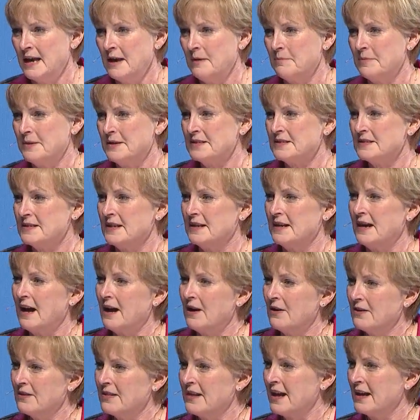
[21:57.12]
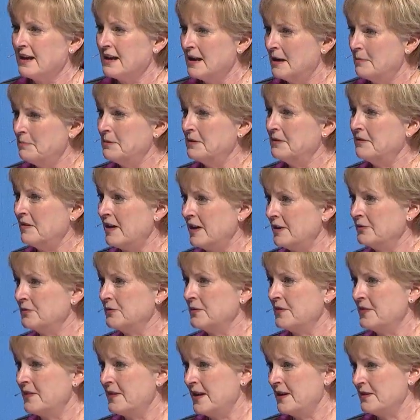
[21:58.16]
But he said, out of that couple of
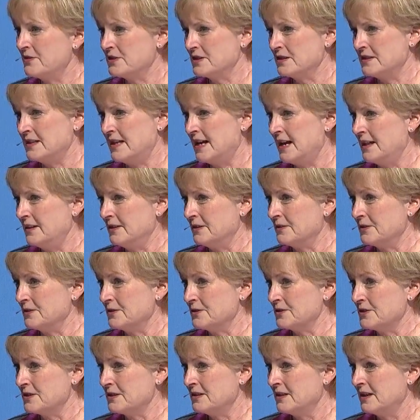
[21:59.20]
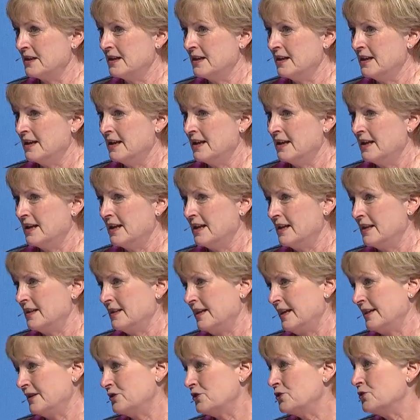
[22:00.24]
$100,000,
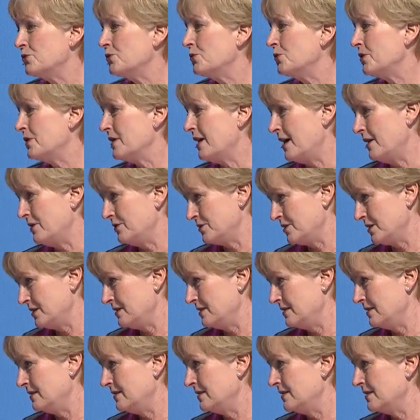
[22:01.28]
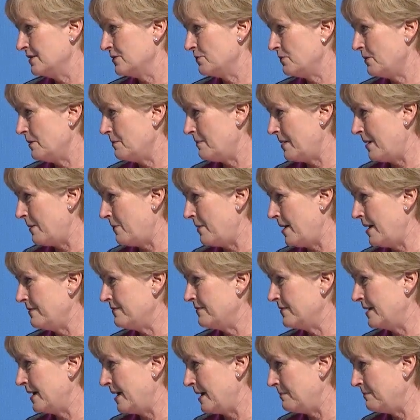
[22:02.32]
like $2,000 is what my wife
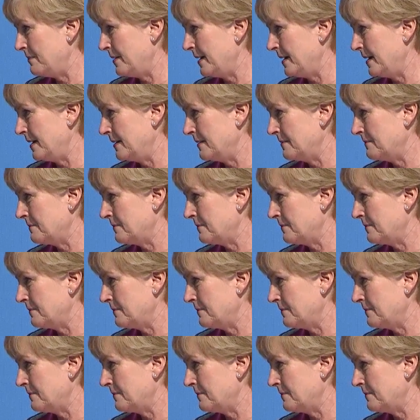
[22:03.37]
and I paid.